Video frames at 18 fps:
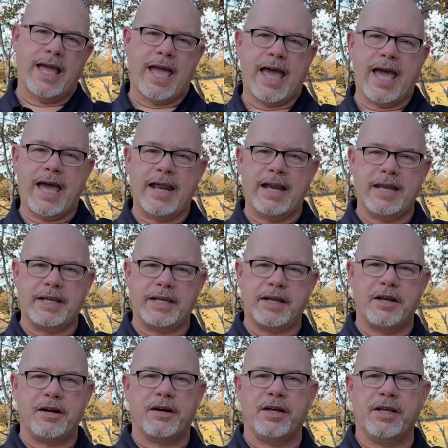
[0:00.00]
attic
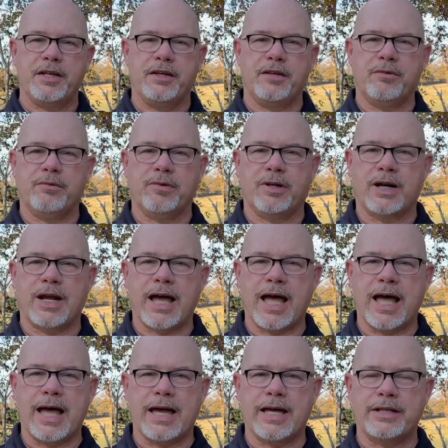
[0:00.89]
area where
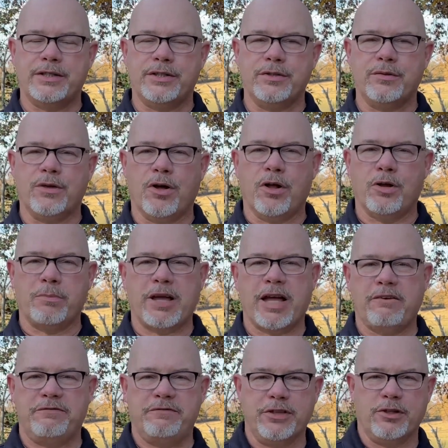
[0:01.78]
I do all
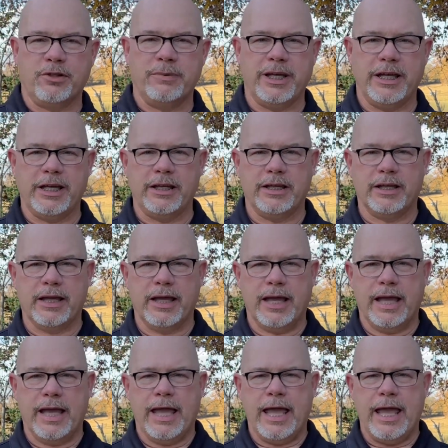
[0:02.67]
my filming.
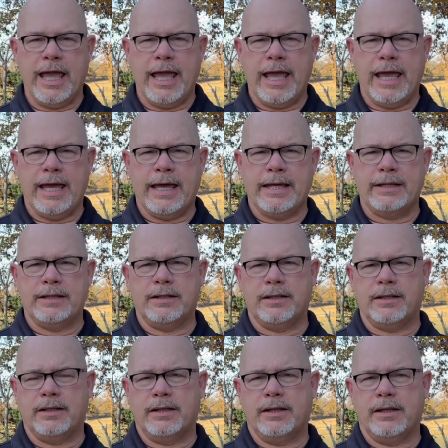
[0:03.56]

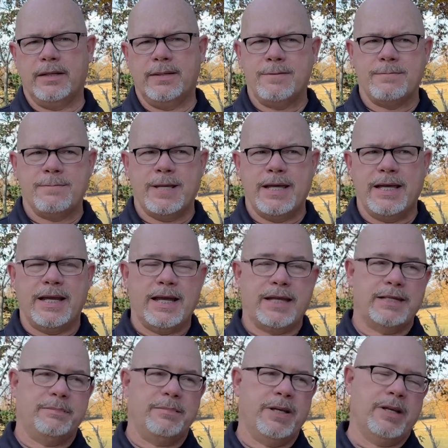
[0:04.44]
And it
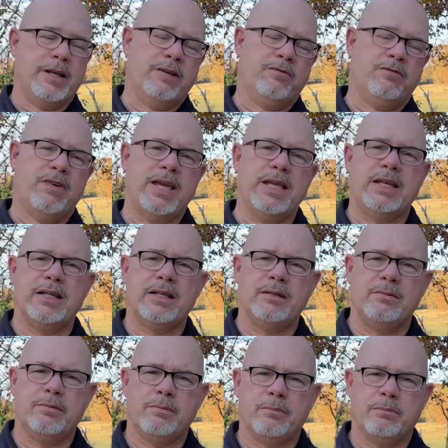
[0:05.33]
has been
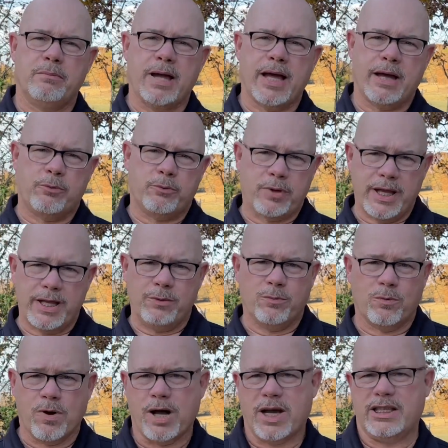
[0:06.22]
invaded by red
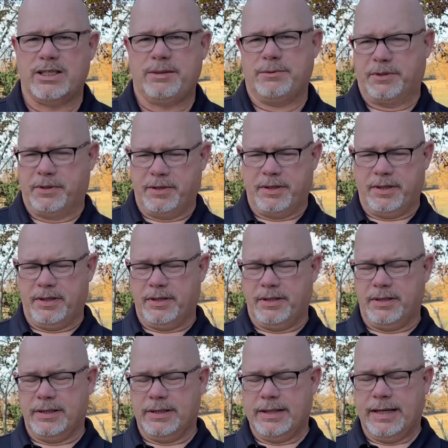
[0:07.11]
wasps.
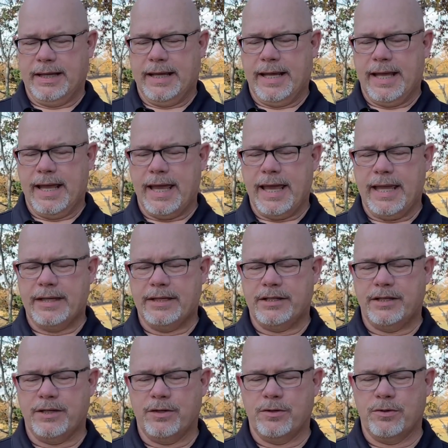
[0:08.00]
And
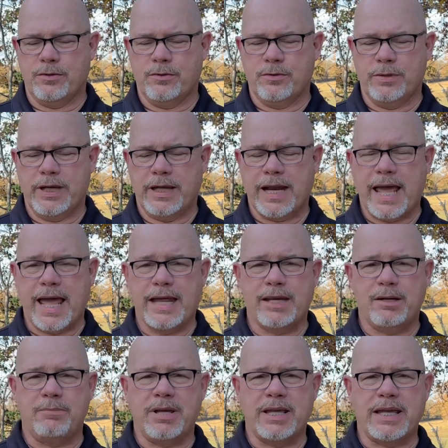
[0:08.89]
so it
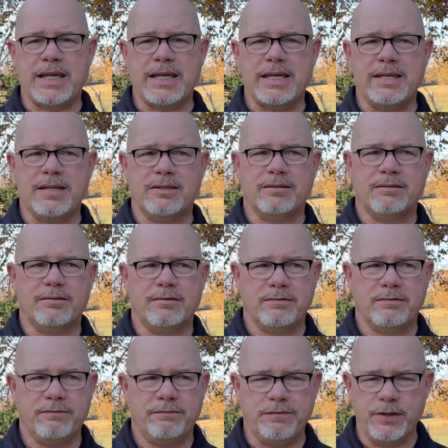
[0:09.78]
had to be
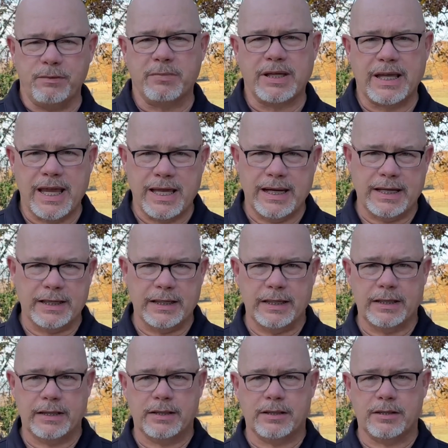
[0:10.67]

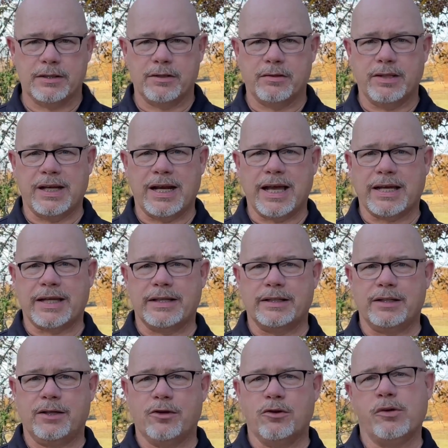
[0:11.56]
fumigated so that I
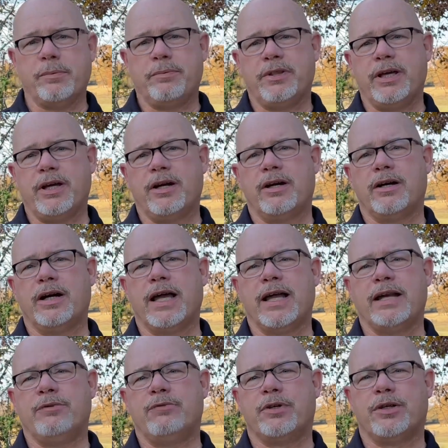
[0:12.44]
could go up there
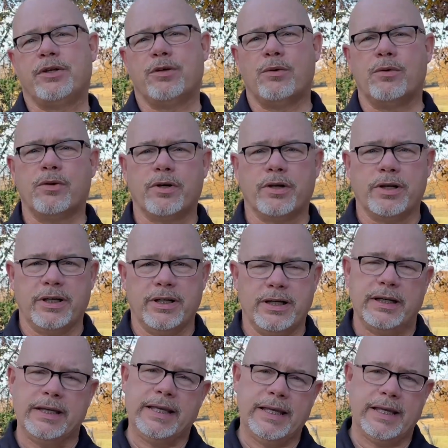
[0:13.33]
and record
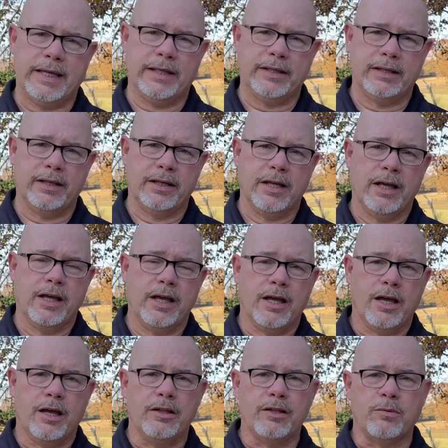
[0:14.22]
again.
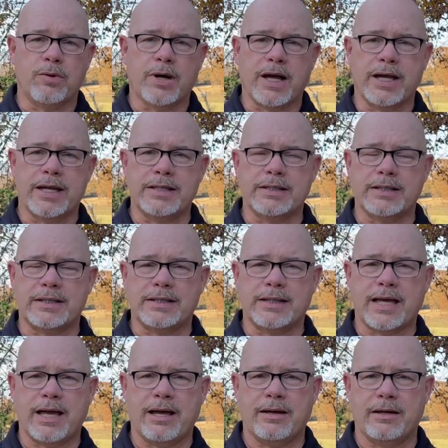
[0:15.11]
Otherwise, as
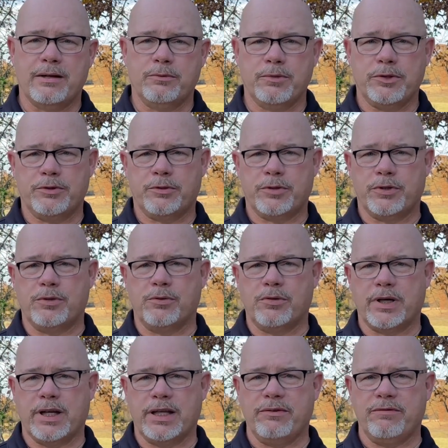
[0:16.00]
I was
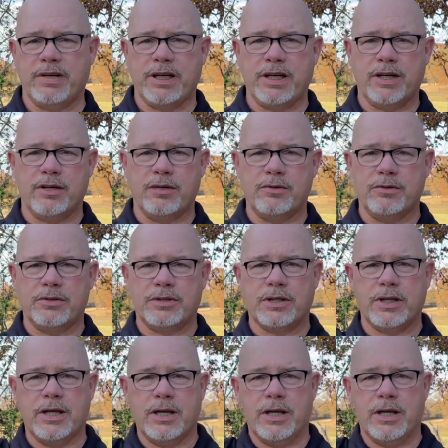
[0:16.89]
recording videos,